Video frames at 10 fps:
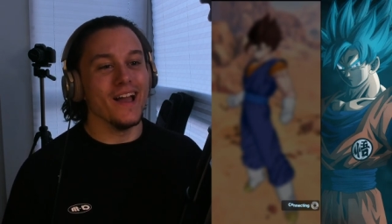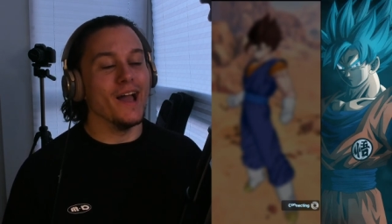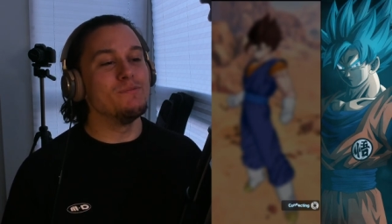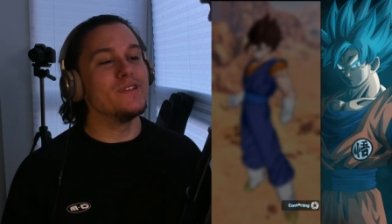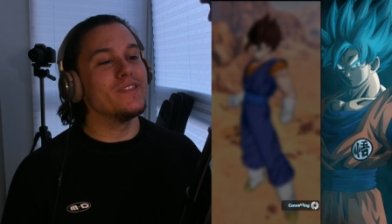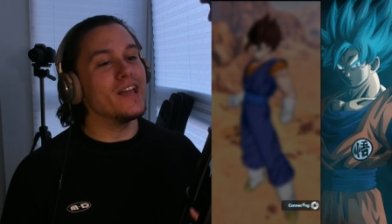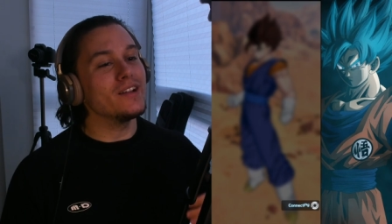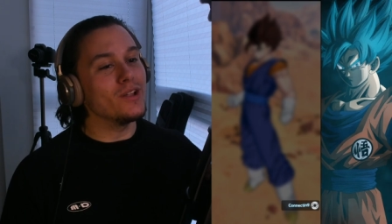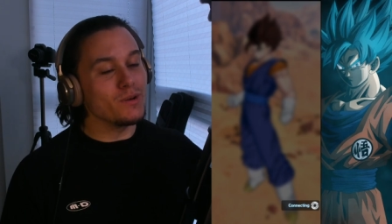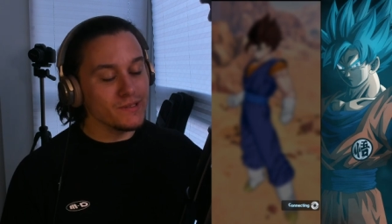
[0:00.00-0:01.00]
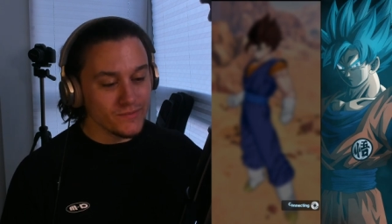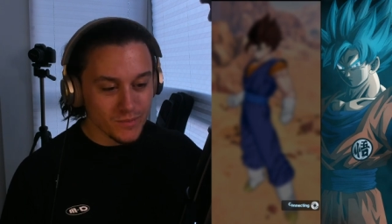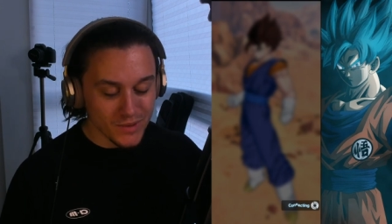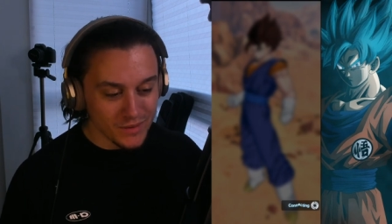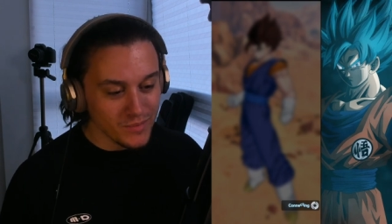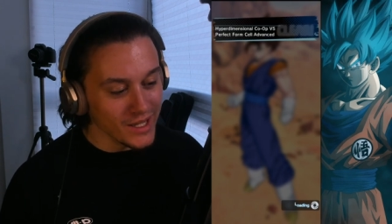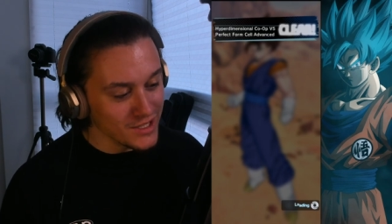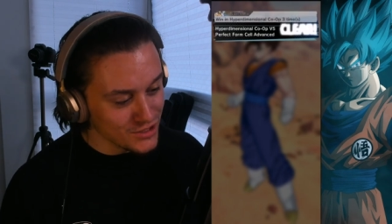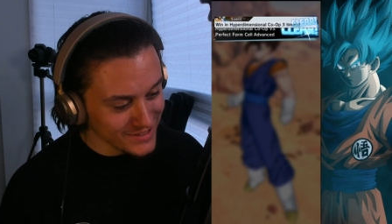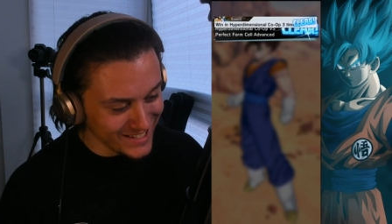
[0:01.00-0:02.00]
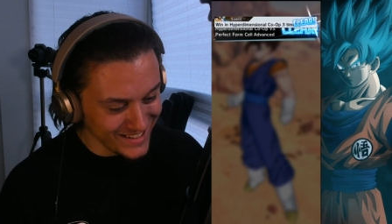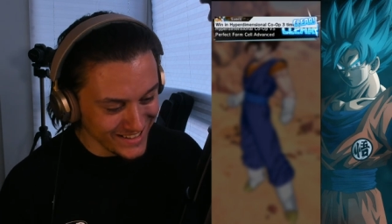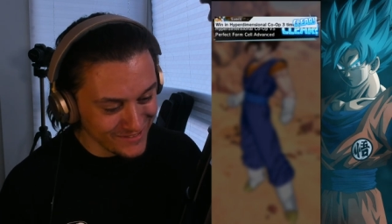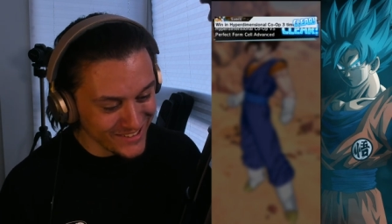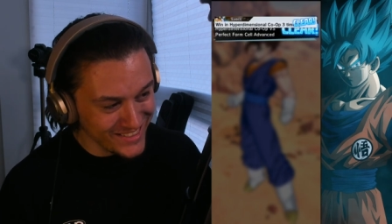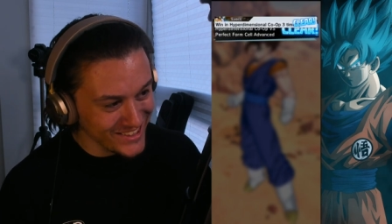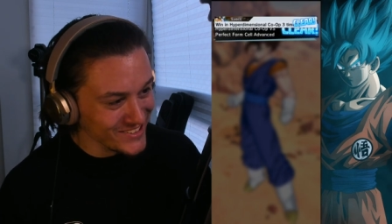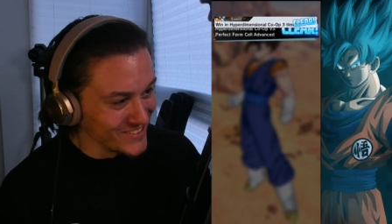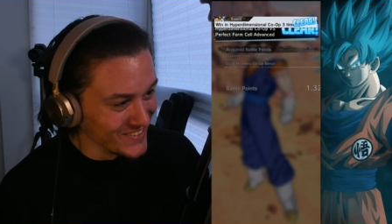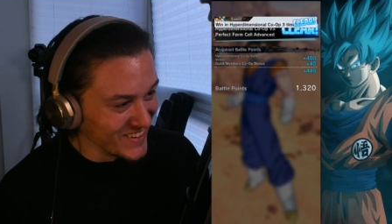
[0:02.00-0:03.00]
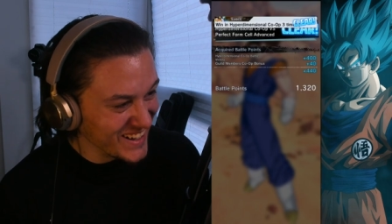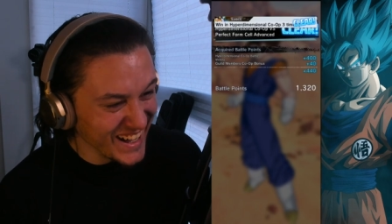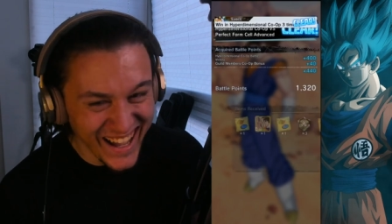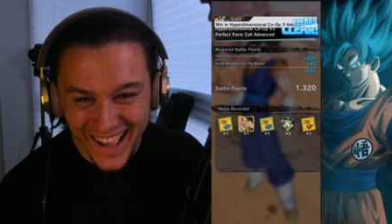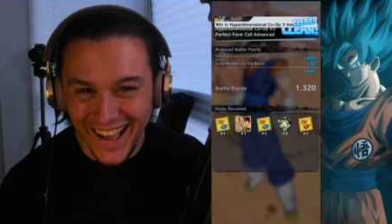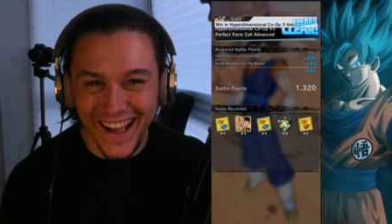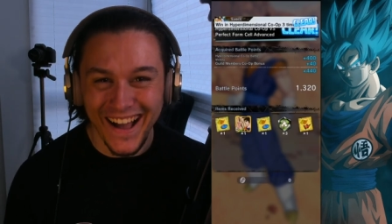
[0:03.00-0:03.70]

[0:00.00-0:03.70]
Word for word: and we thank Lauren for being patient with you. Yes, we do.